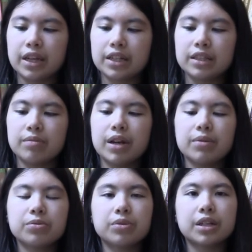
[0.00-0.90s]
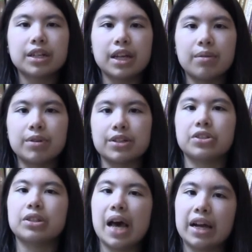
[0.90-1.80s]
Sometimes we're condemned as
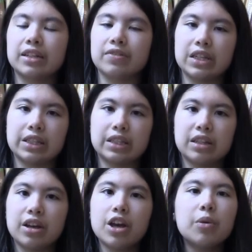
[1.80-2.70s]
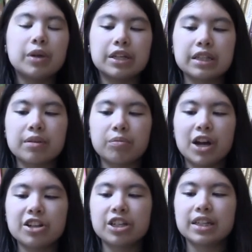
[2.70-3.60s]
slacktivists because the
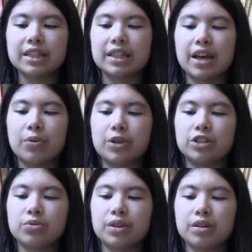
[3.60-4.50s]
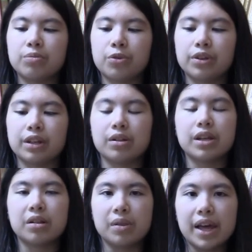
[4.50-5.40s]
impression is that we do little more than
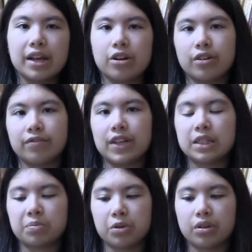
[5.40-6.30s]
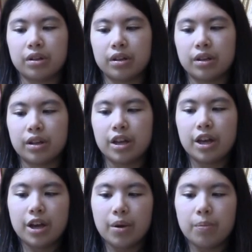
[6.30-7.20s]
click like on Facebook.
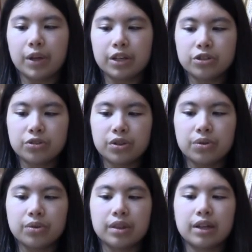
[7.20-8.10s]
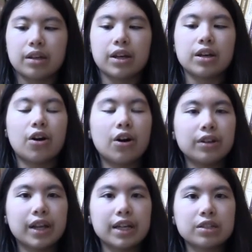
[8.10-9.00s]
But in truth,
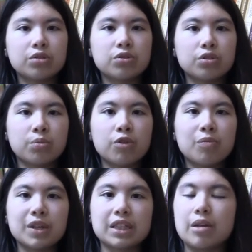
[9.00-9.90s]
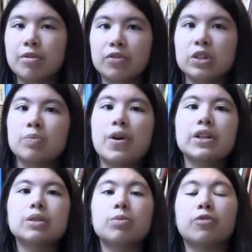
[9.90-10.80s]
online social movements can be
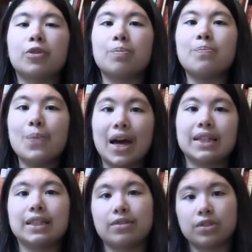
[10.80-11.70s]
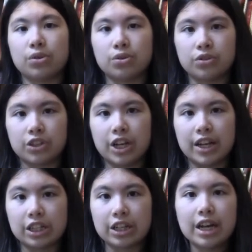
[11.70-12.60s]
responsible for massive social
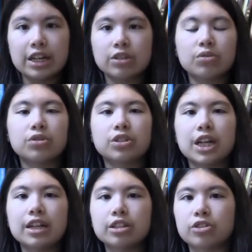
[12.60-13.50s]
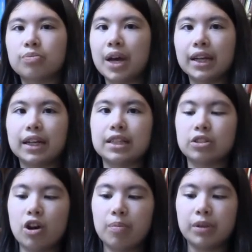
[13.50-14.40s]
change. Social change as dramatic as
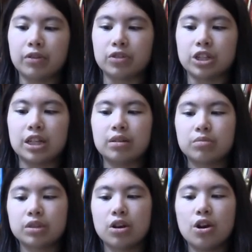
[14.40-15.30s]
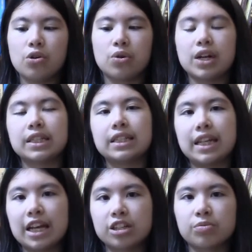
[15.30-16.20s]
toppling regimes or as
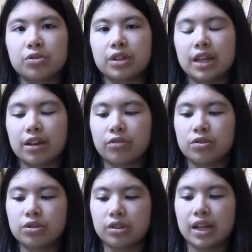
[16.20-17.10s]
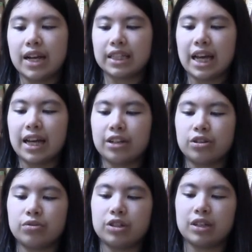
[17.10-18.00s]
intangible yet crucial as
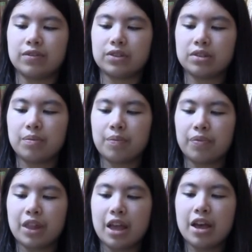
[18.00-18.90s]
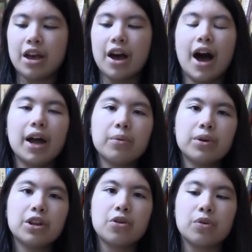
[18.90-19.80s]
attitude shifts. I
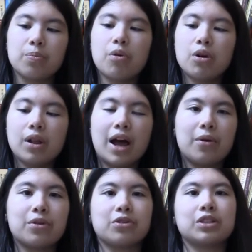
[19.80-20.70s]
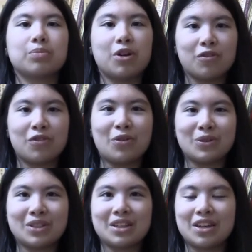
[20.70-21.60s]
want you to pull out your
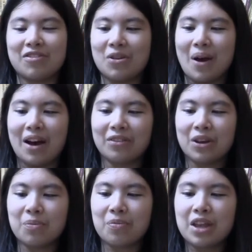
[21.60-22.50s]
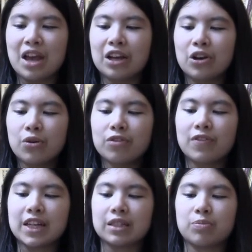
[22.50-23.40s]
smartphones if you have them. Go to
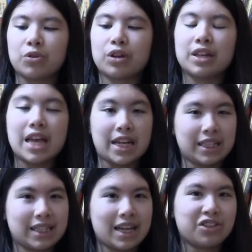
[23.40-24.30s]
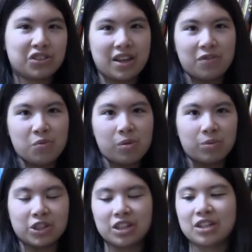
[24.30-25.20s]
Facebook. Yes, I just gave you
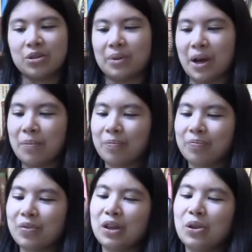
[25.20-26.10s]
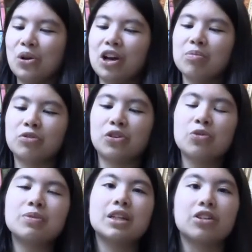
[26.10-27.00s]
permission to do that. Look up
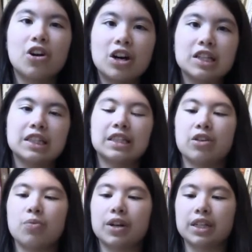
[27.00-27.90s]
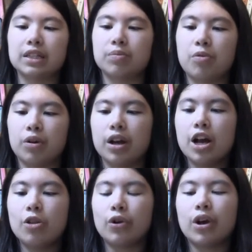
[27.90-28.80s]
groups and causes that you want to support.
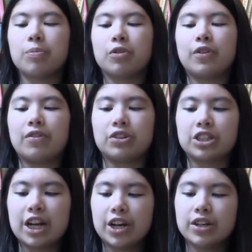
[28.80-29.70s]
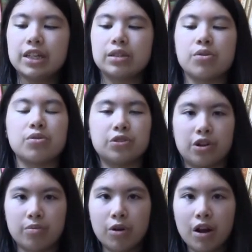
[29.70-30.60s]
Look up your favorite charities, local
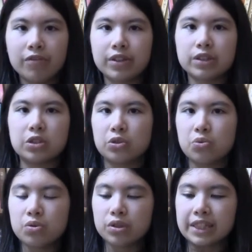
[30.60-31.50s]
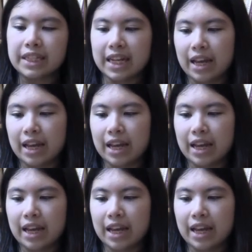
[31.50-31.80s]
nonprofits, schools, and